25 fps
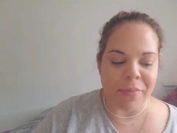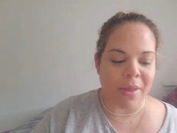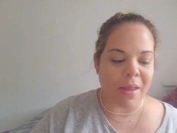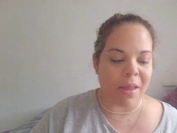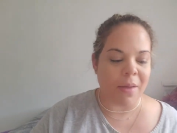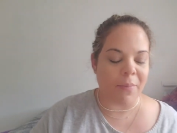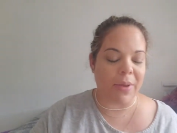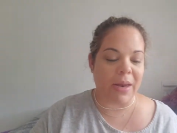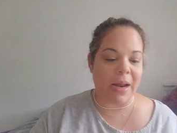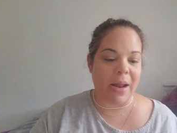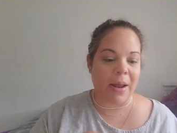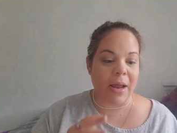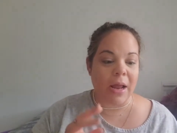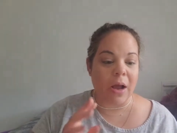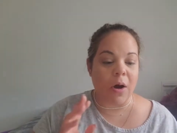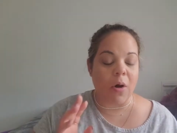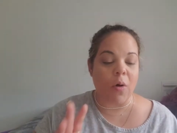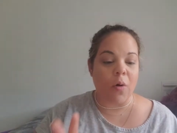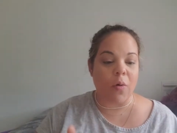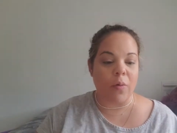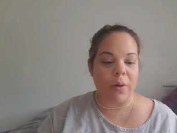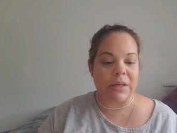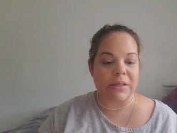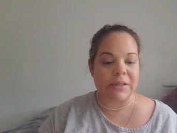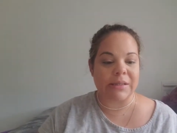But I
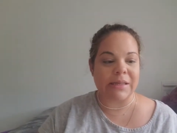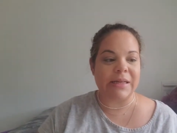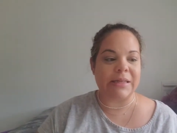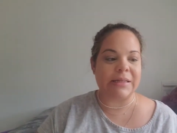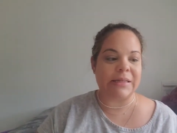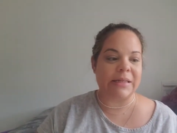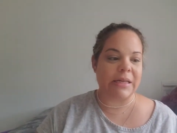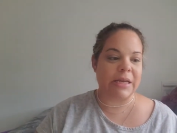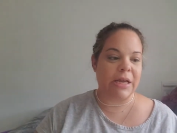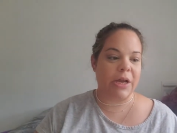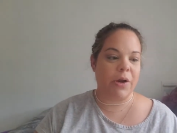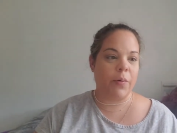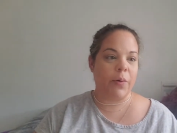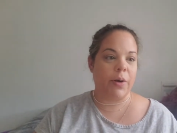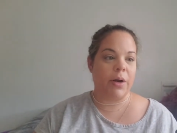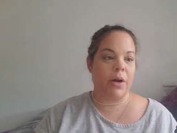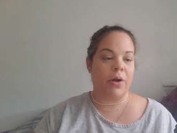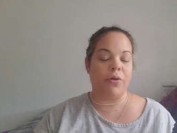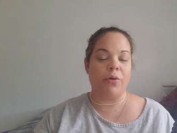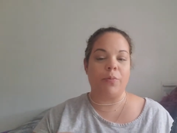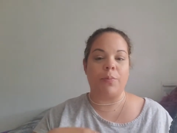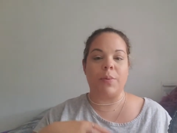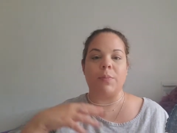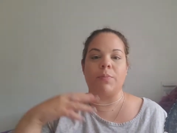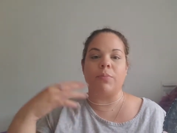always like to hear what
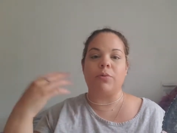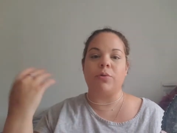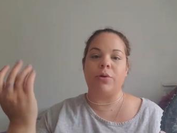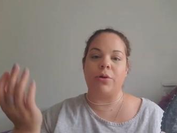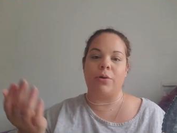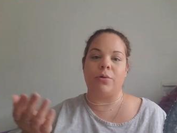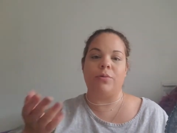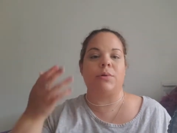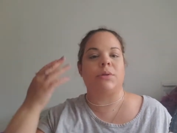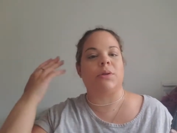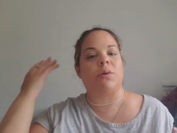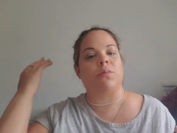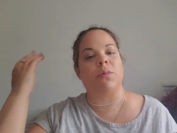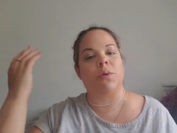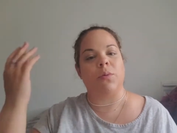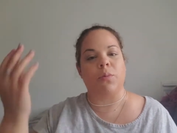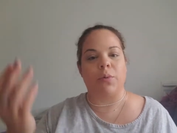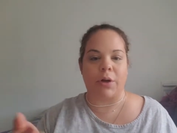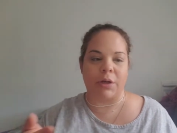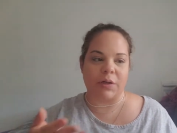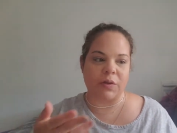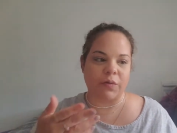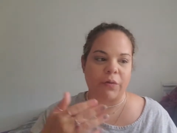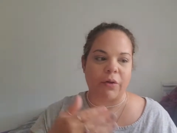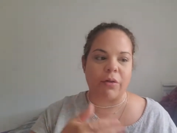other people use and what
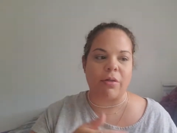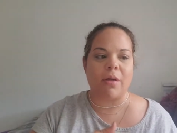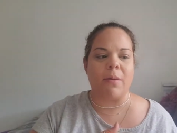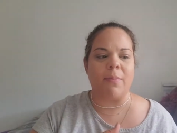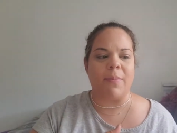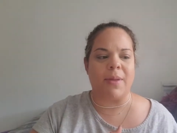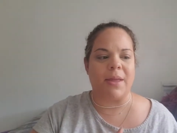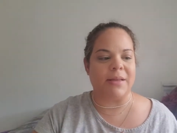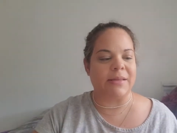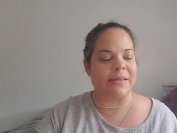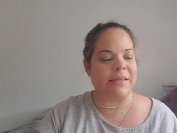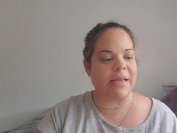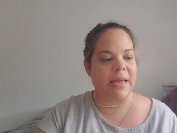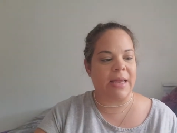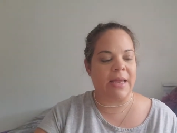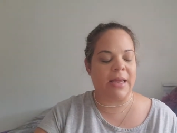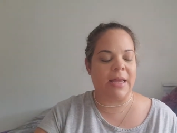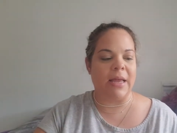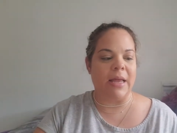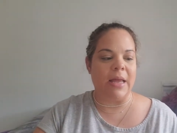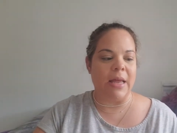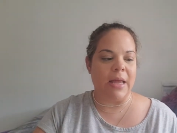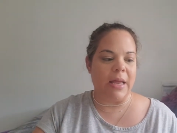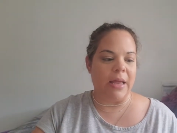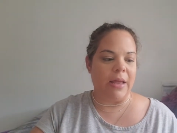works for them, because I
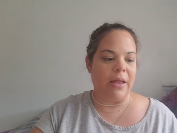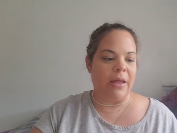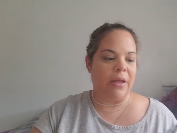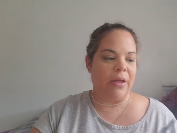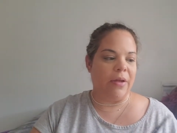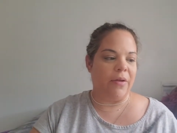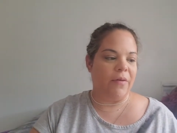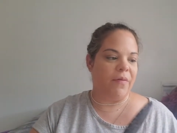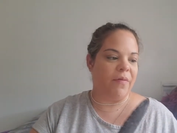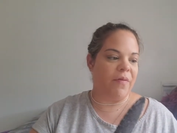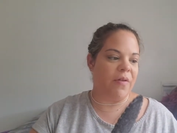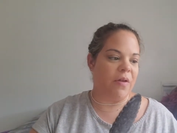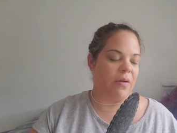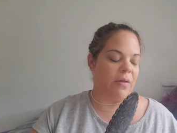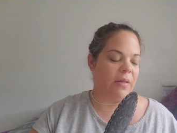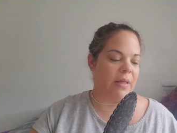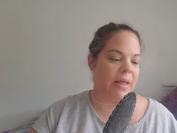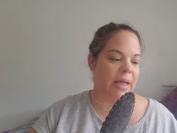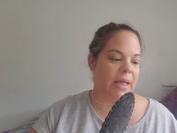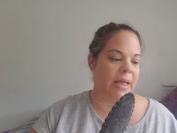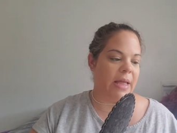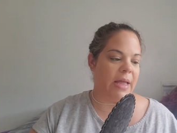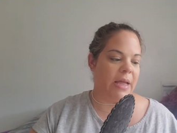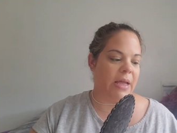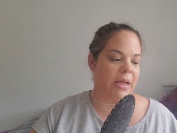feel
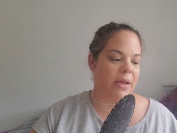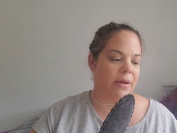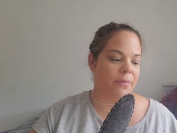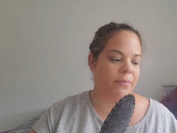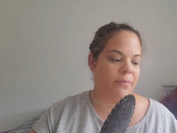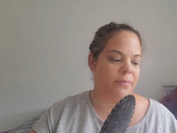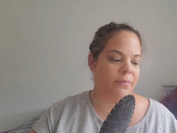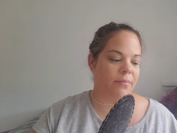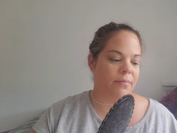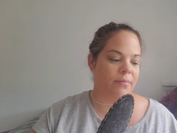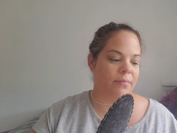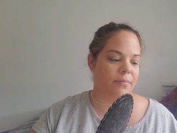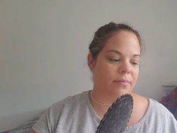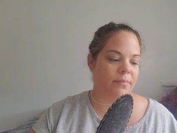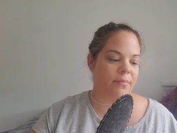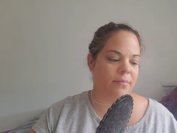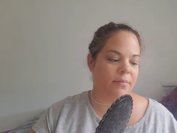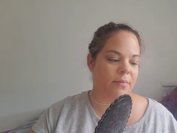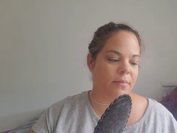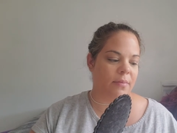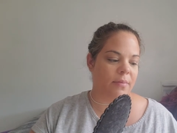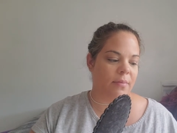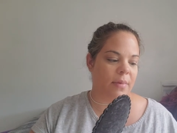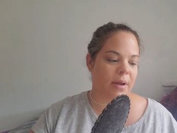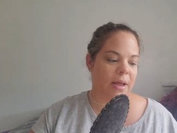like
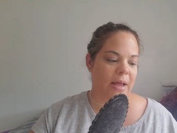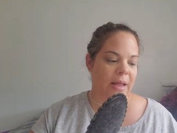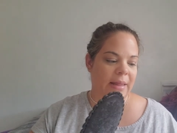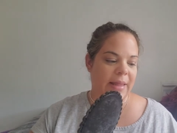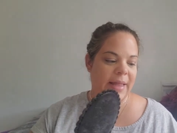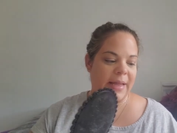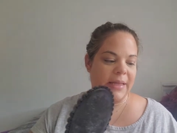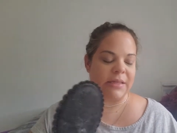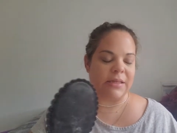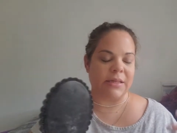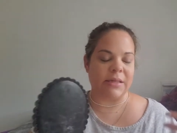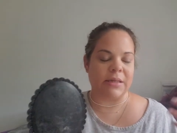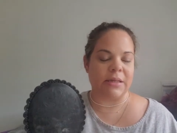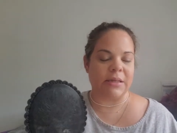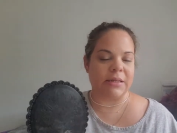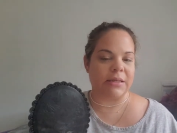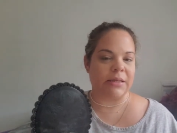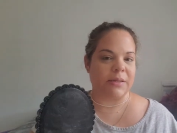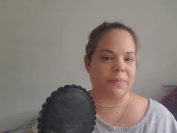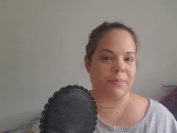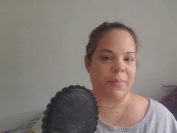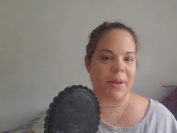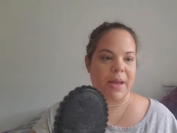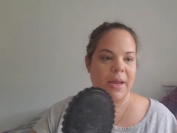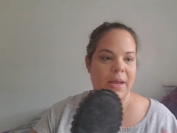I like to
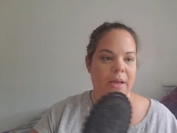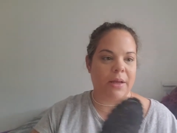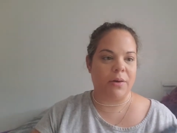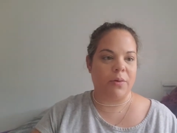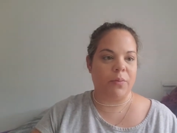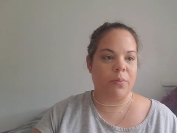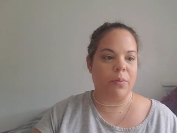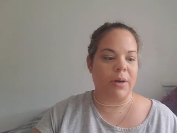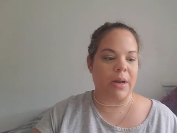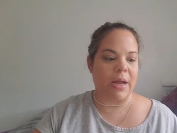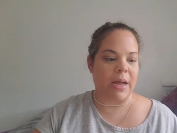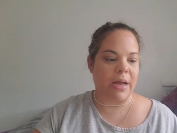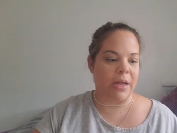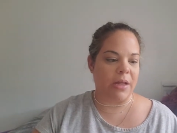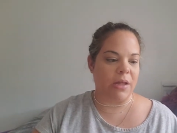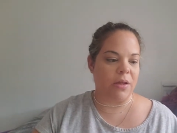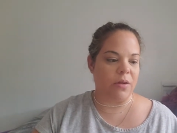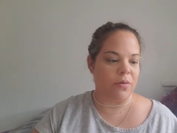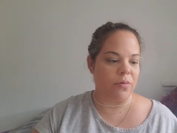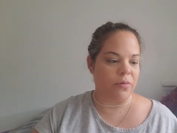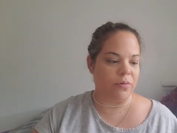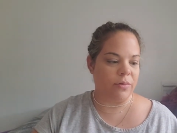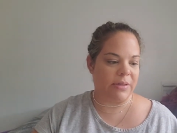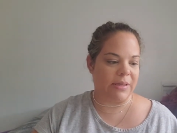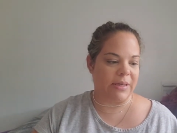expand what I
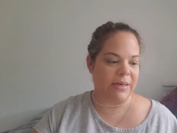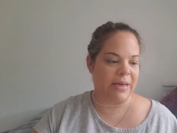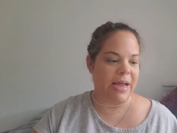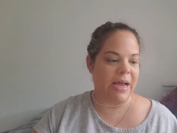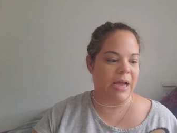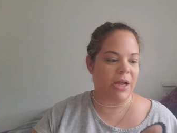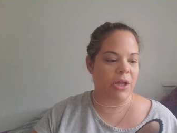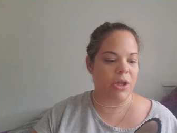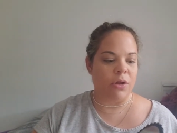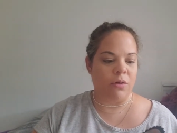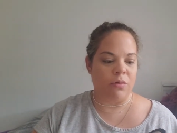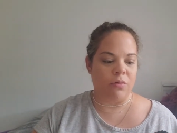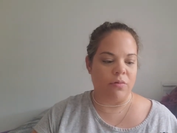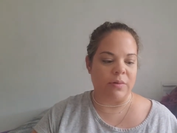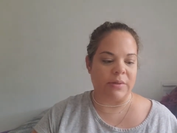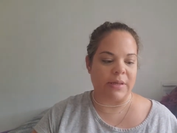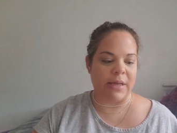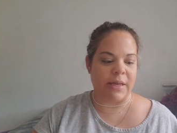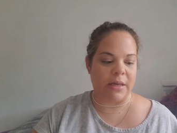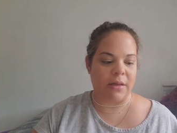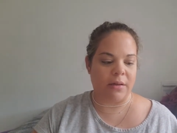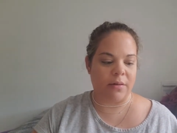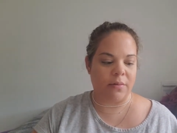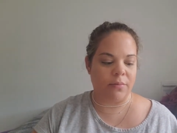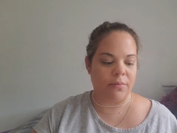use and not use
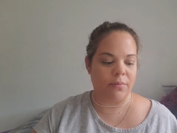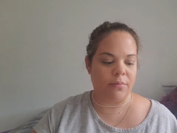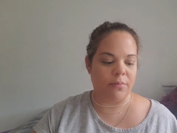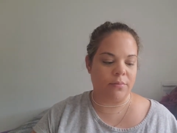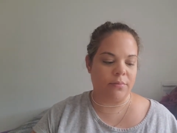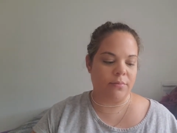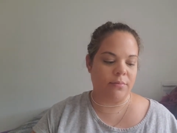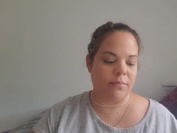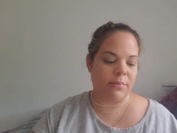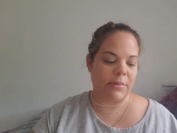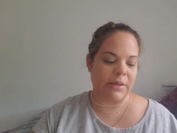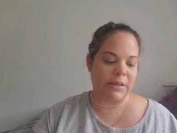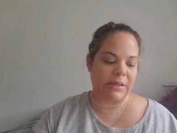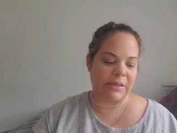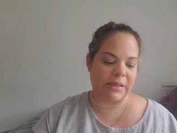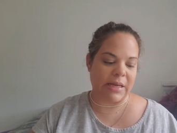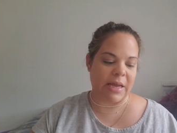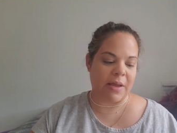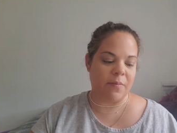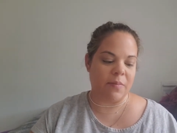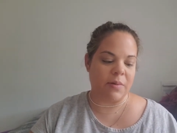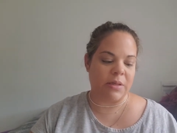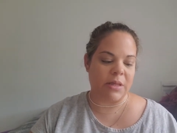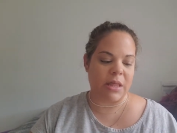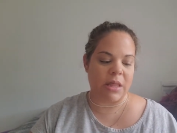like the
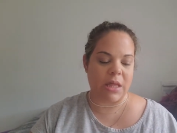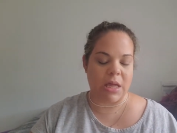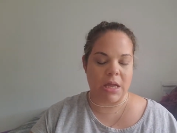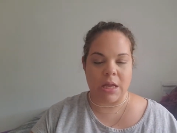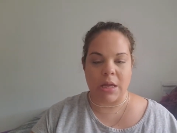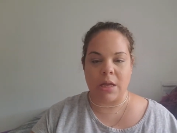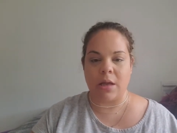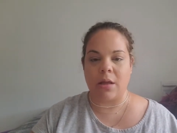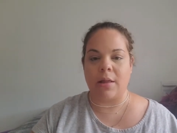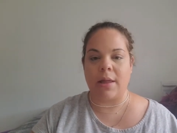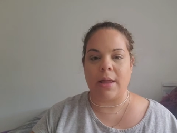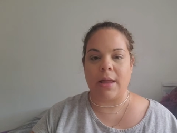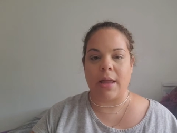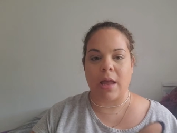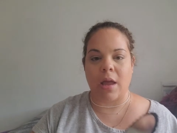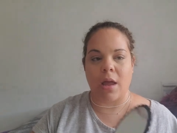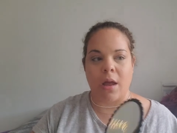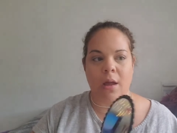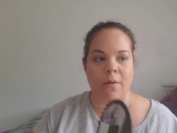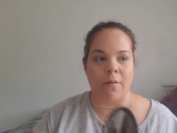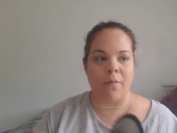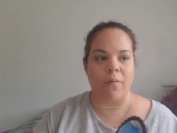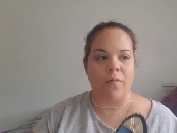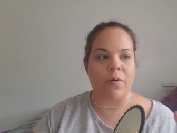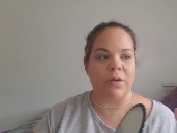same thing like
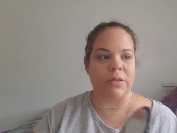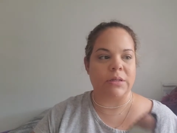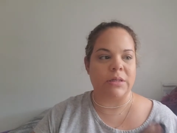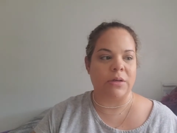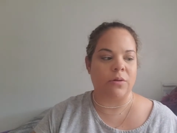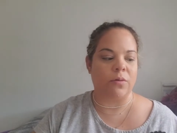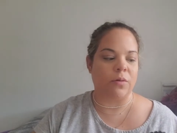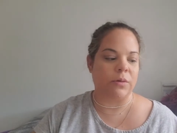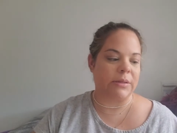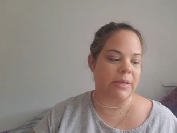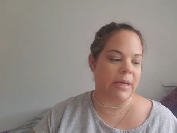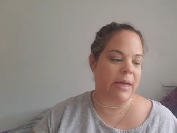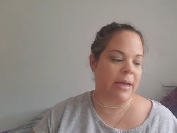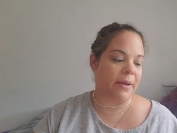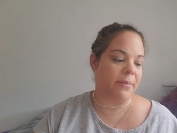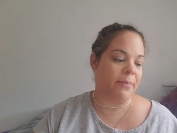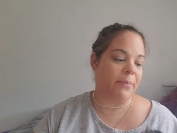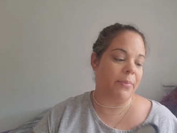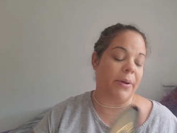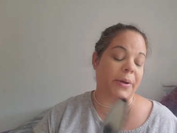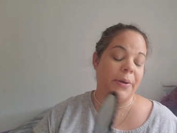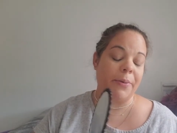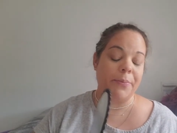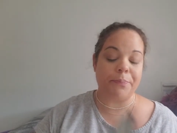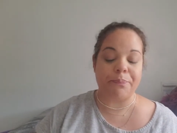every single time.
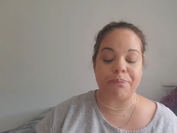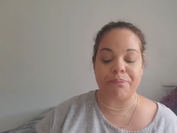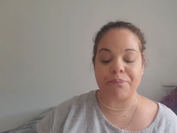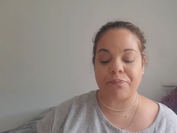But